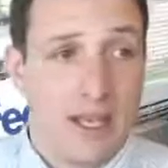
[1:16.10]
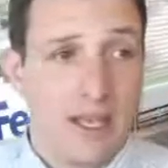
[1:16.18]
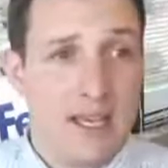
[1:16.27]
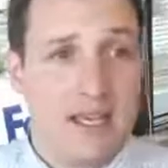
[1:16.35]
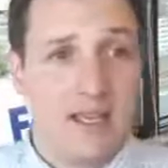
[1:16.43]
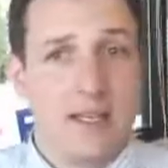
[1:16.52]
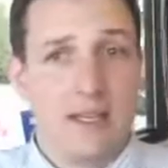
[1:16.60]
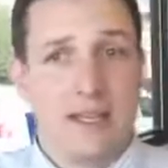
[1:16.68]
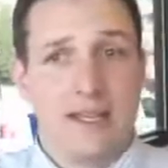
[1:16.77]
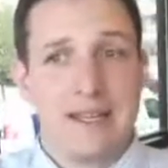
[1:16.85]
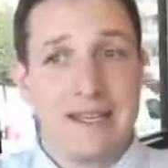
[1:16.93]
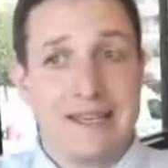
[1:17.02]

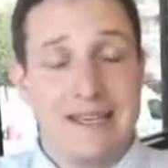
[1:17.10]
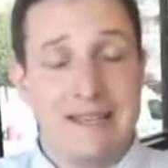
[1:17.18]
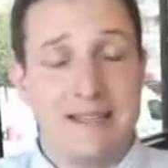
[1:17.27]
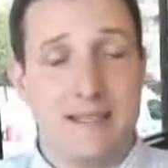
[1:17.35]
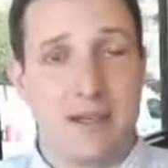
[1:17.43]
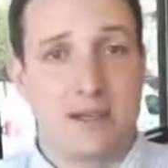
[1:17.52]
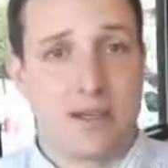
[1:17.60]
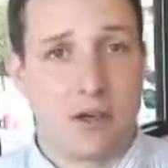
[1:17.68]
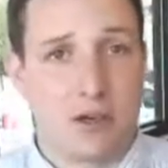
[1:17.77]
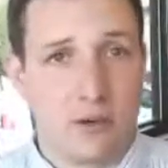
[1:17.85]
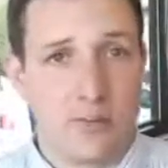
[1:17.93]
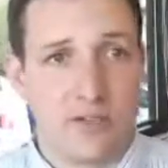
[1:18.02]
In the easiest
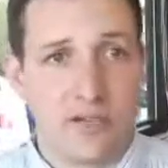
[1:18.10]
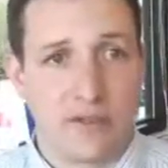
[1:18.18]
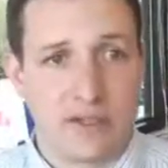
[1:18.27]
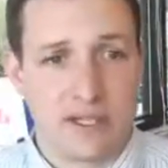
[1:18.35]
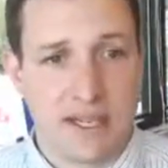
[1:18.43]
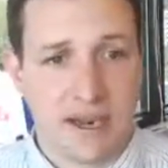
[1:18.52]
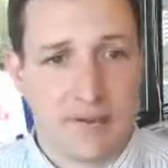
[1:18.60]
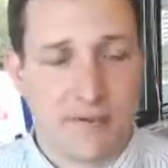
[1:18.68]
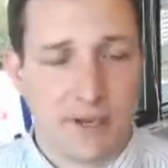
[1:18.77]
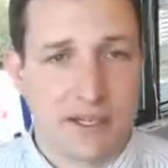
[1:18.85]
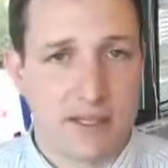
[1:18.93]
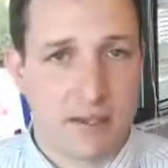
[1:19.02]
terms, if it's not
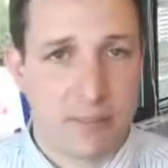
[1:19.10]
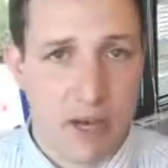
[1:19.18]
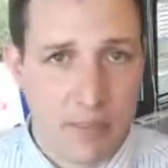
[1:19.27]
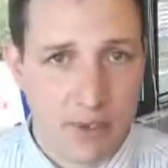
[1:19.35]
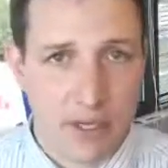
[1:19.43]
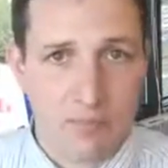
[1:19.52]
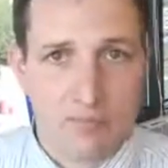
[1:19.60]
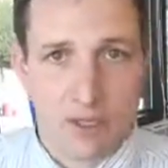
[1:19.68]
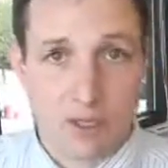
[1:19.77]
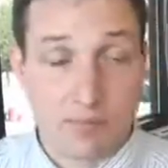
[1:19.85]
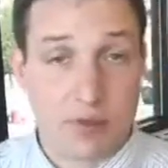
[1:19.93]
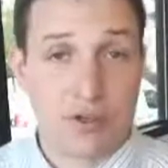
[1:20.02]
affixed to the property,
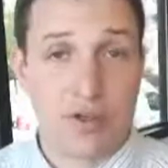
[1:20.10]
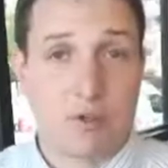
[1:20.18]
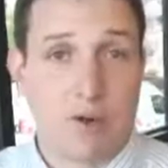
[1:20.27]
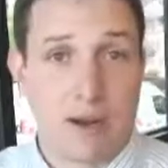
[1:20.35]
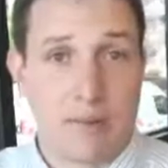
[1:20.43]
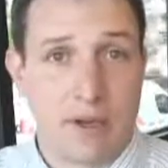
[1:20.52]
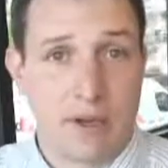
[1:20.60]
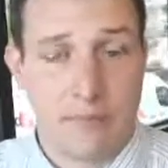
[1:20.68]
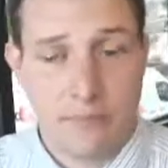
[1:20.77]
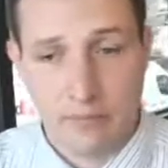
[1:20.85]
it's personal property.